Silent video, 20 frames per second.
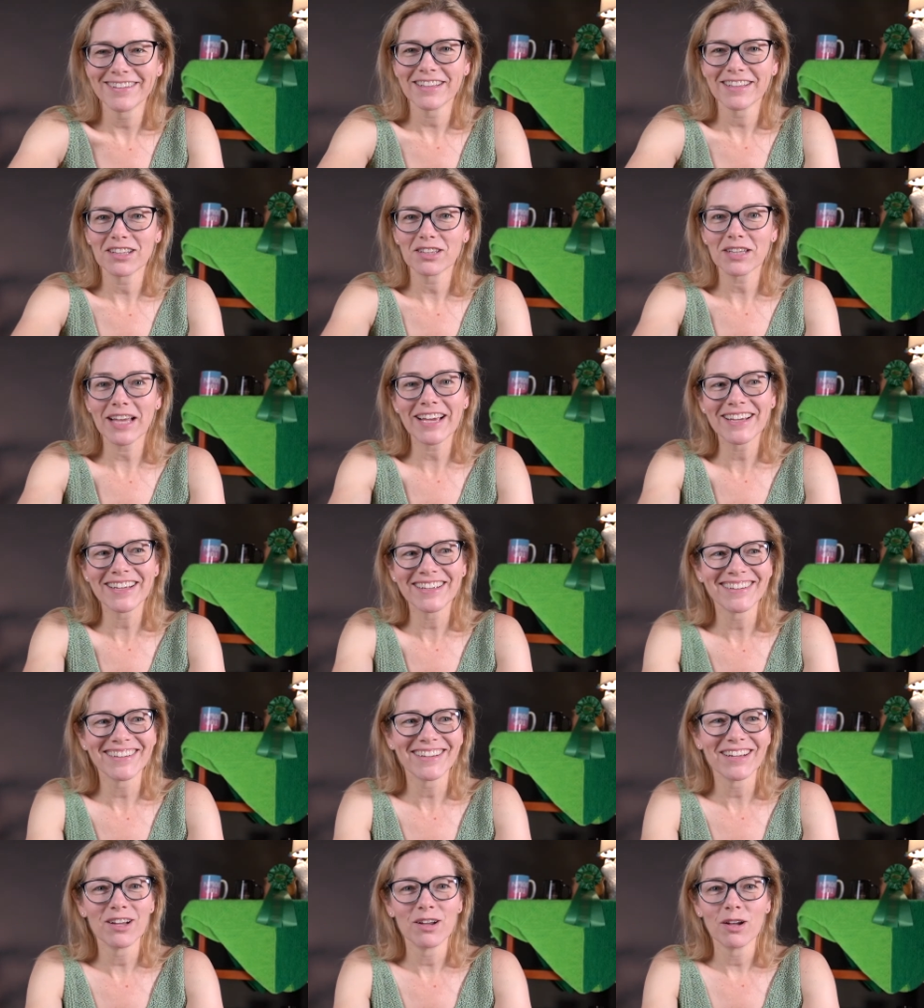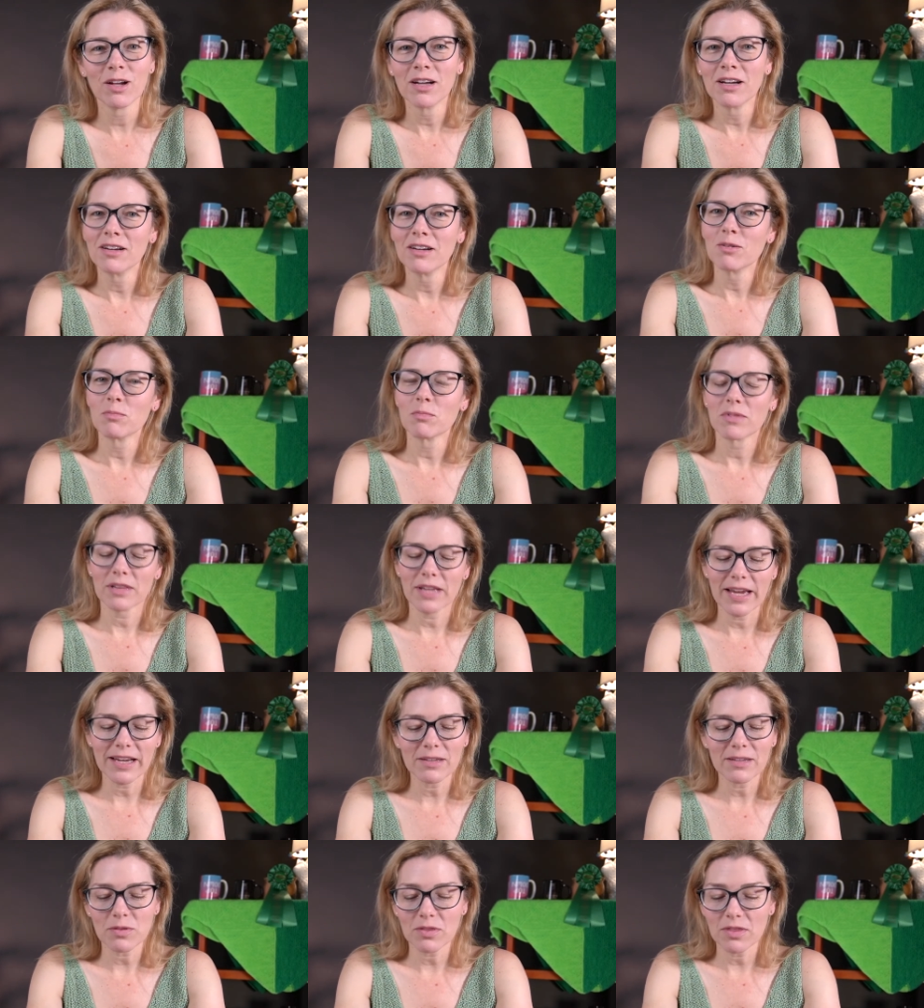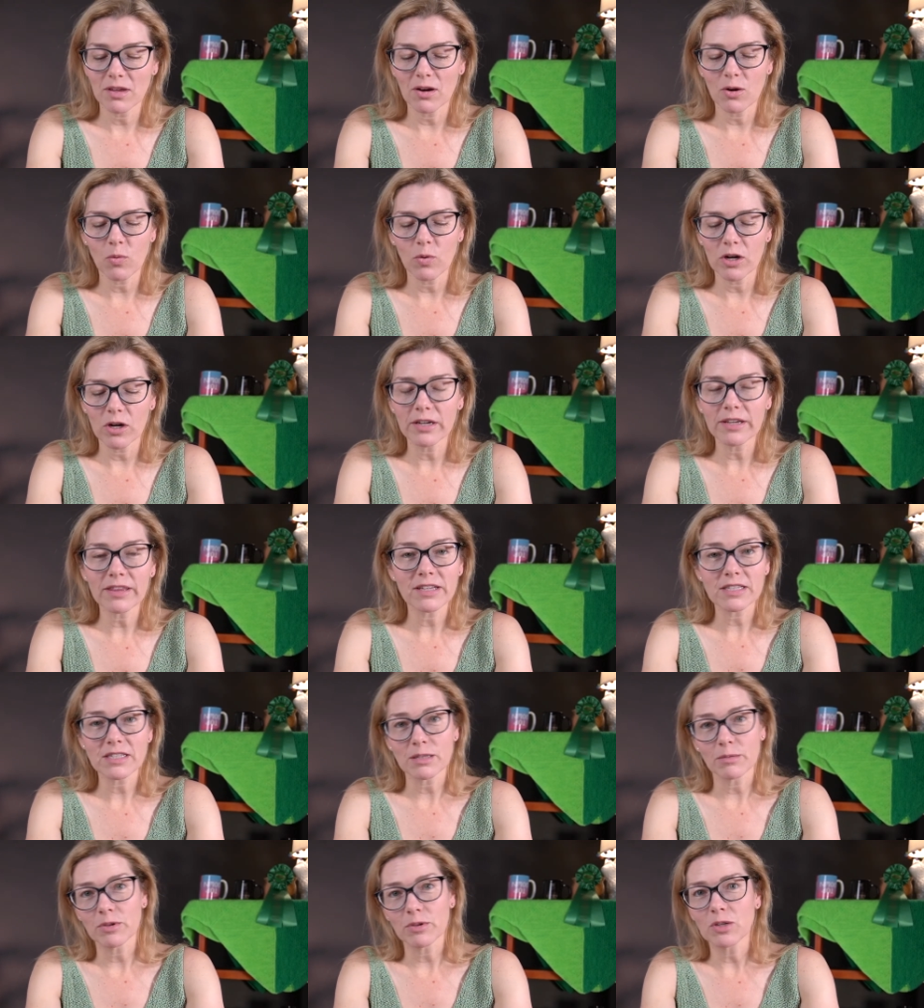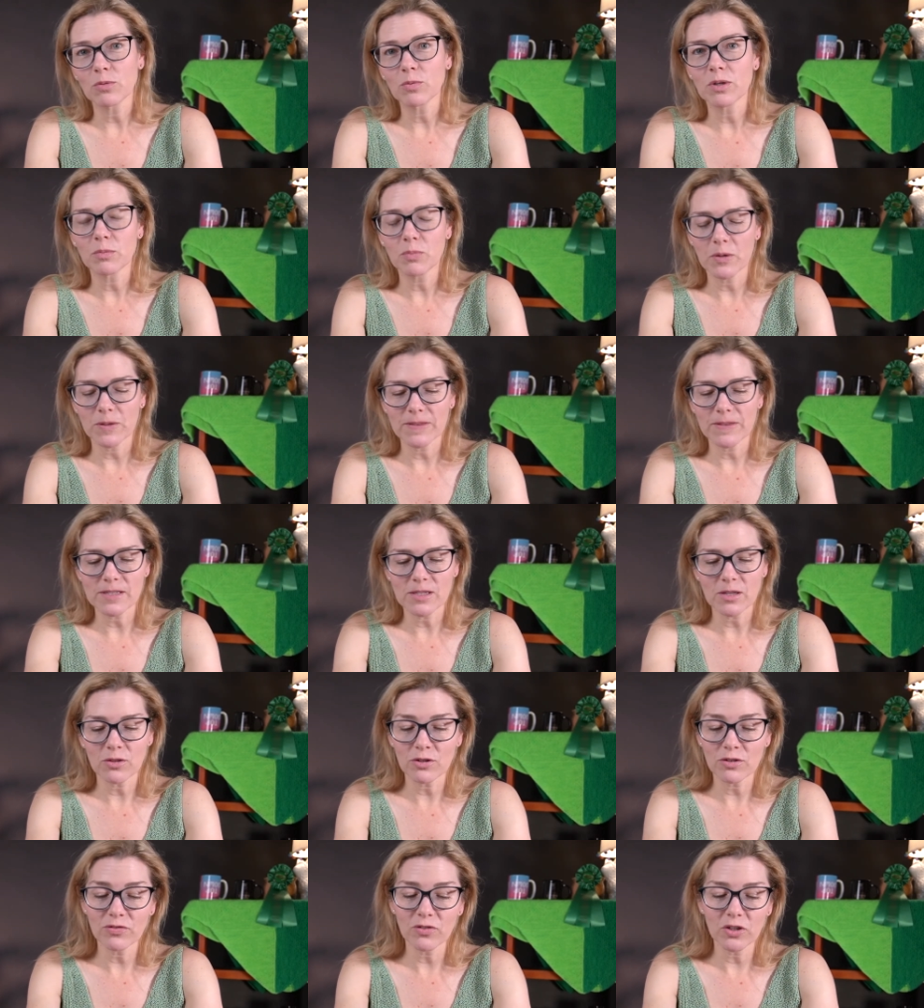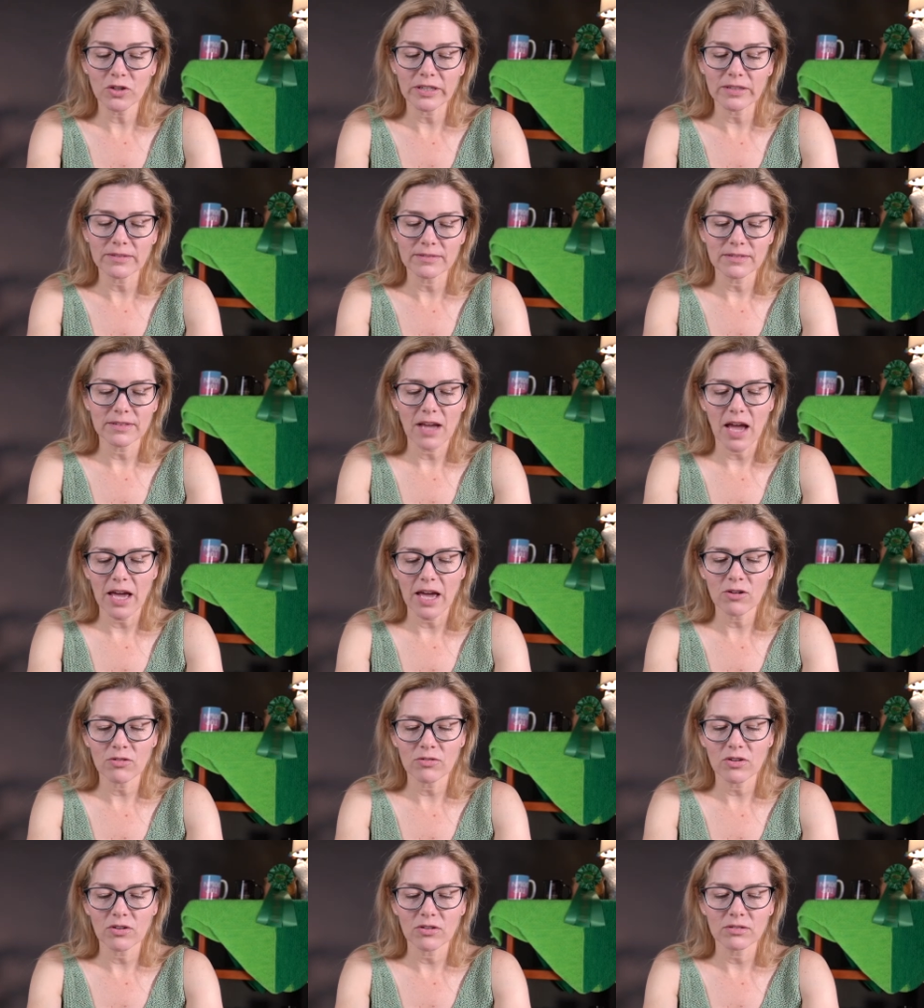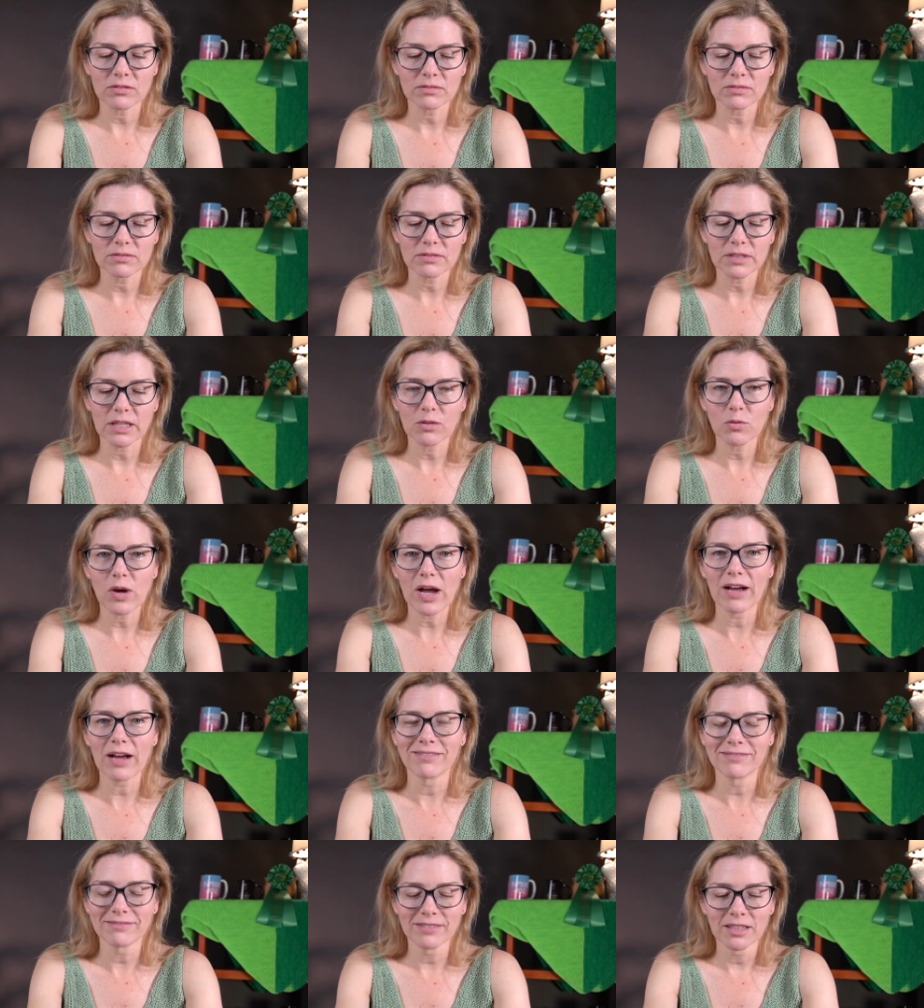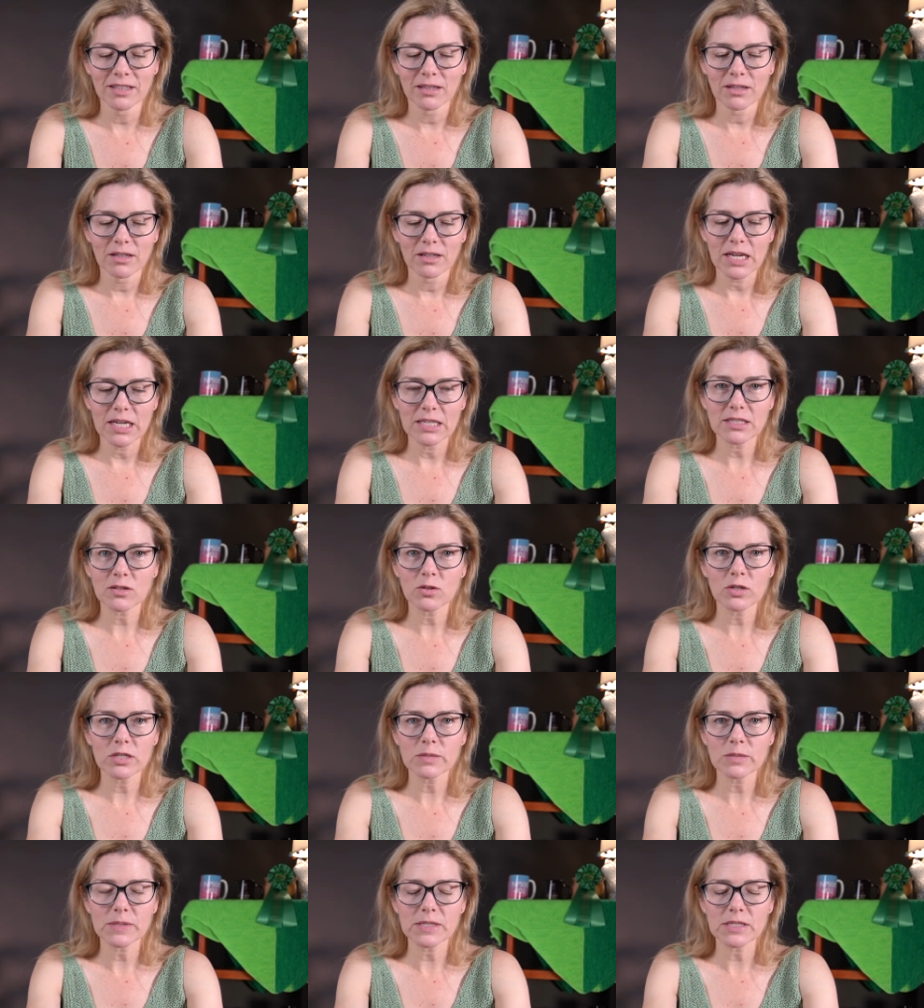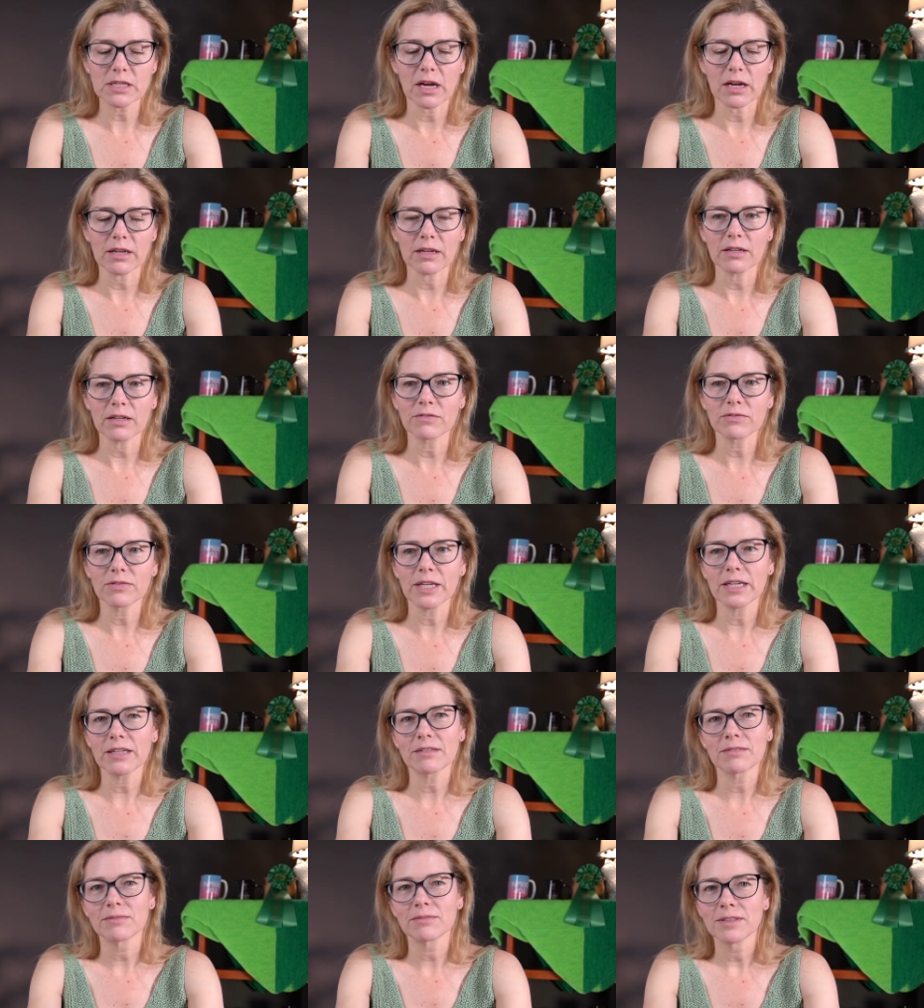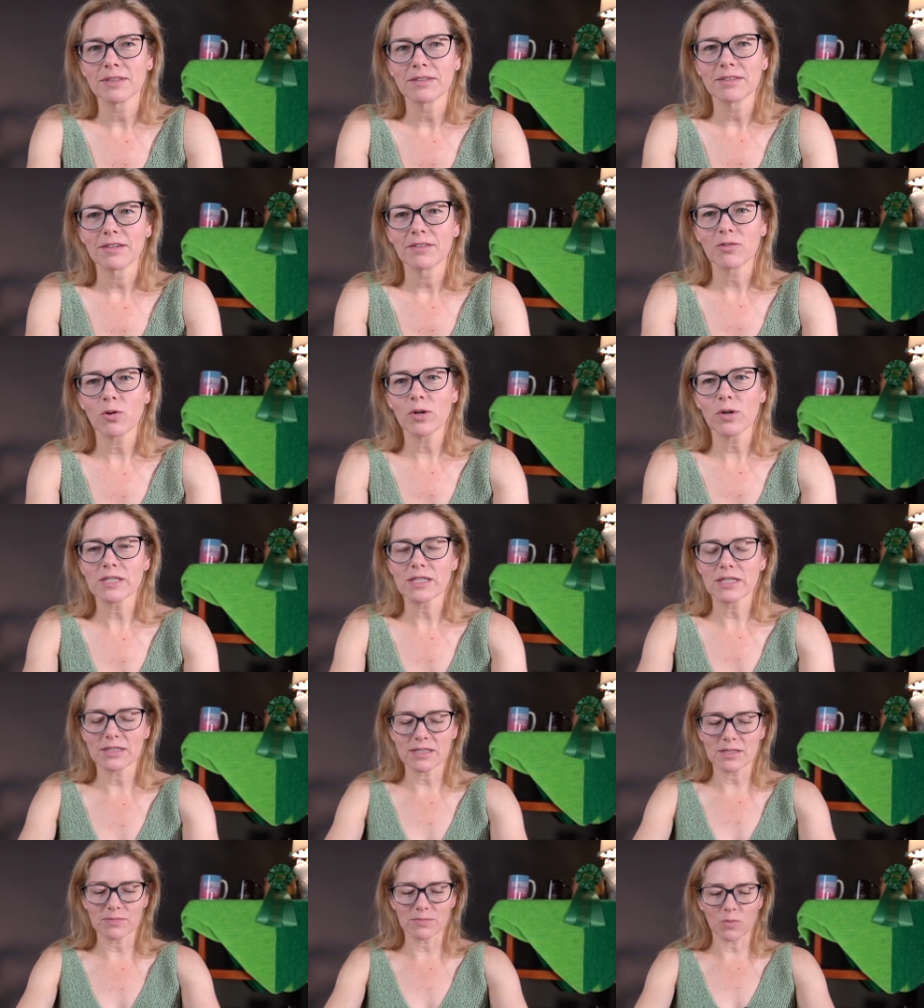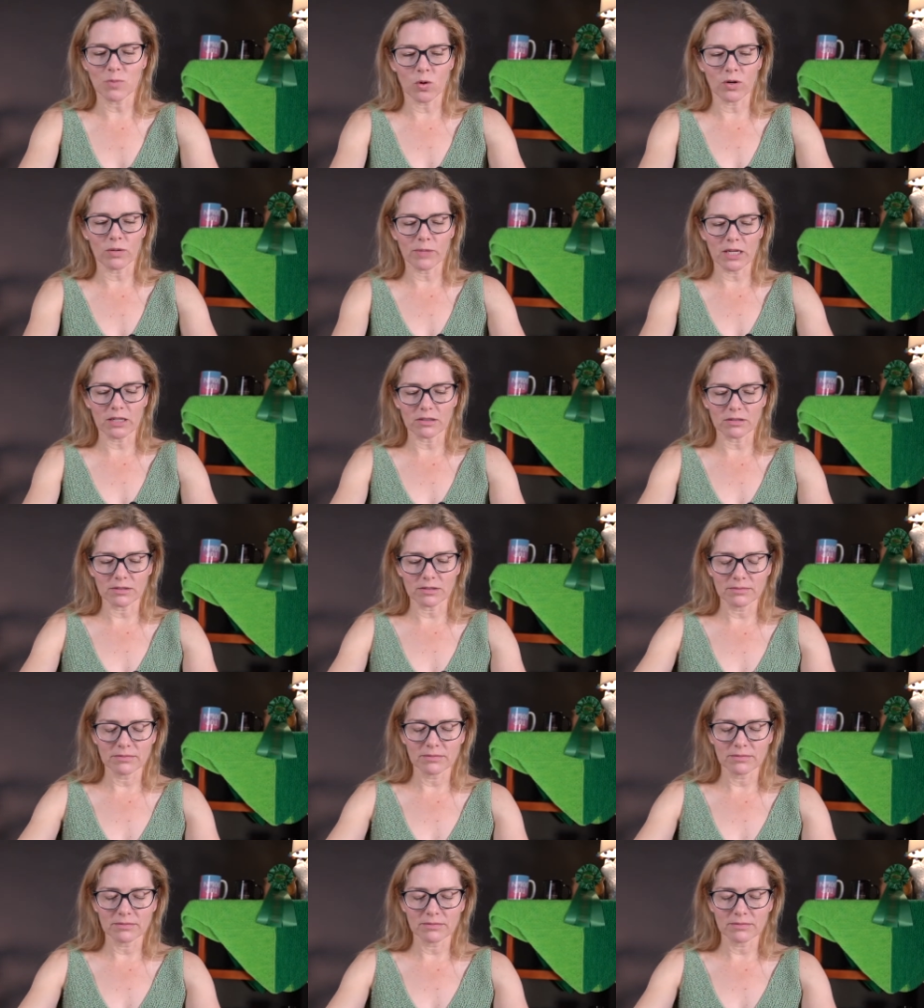like they're worried that somebody would put this on their foot. I don't know. Like, wow, it's a Christmas stocking of, like, of course it's ornamental.